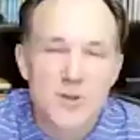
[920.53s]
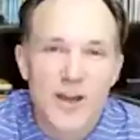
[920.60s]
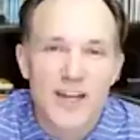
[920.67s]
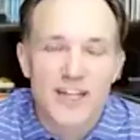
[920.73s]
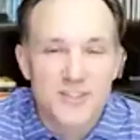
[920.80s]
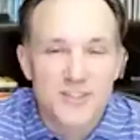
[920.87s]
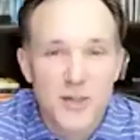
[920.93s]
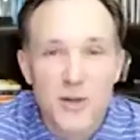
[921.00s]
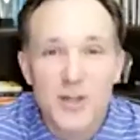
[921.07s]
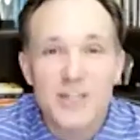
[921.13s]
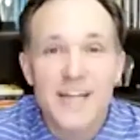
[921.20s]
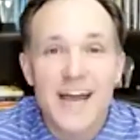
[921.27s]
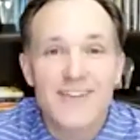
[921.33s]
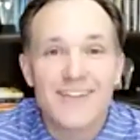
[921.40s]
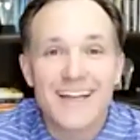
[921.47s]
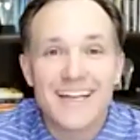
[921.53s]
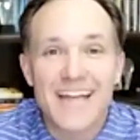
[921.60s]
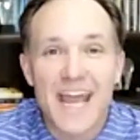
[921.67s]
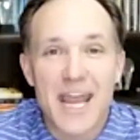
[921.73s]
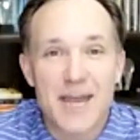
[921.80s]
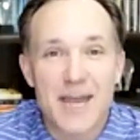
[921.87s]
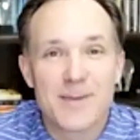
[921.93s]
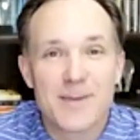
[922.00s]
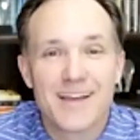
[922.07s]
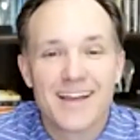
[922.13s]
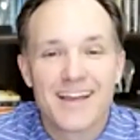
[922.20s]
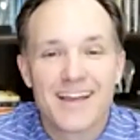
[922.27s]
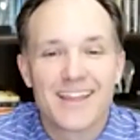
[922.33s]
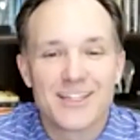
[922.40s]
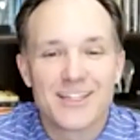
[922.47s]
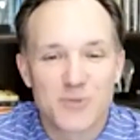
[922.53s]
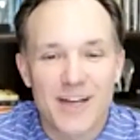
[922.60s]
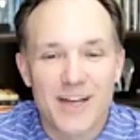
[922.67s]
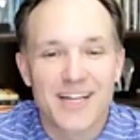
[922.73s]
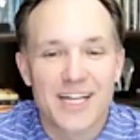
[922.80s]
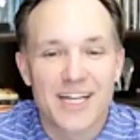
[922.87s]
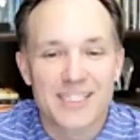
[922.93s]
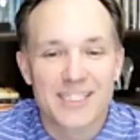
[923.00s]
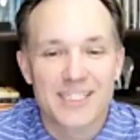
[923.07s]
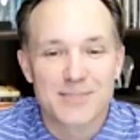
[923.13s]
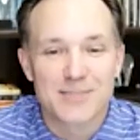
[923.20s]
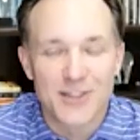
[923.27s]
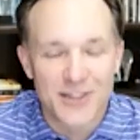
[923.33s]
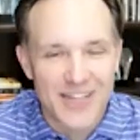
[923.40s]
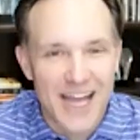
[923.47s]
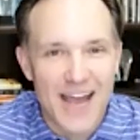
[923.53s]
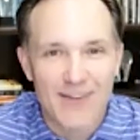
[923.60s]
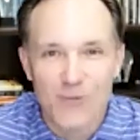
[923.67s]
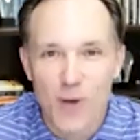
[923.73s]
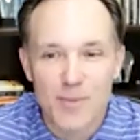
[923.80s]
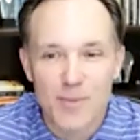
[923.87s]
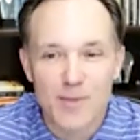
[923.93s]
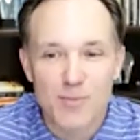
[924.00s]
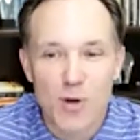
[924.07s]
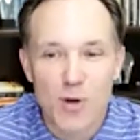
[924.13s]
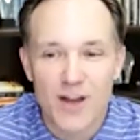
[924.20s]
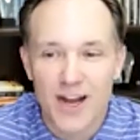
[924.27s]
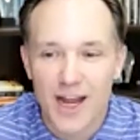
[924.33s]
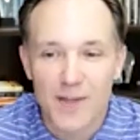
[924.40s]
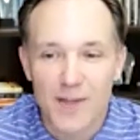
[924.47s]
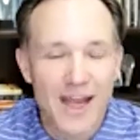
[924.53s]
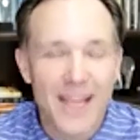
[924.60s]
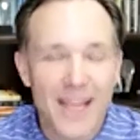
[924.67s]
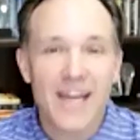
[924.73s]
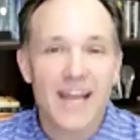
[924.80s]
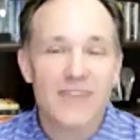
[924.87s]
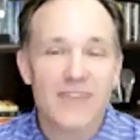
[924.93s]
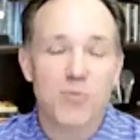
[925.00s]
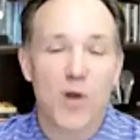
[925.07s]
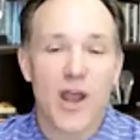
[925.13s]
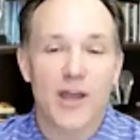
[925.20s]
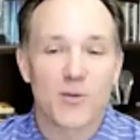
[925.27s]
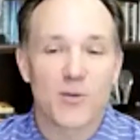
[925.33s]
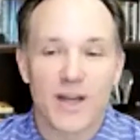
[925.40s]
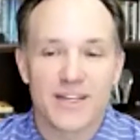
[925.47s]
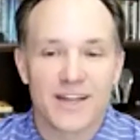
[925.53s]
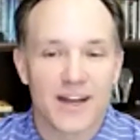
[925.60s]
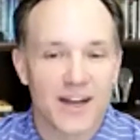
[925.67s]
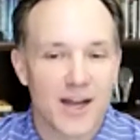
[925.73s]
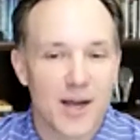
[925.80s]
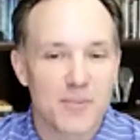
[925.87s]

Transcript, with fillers: It's so good to have a name that's recognizable. You could have RobbieBreaux.com. I can't have BrianWhite.com.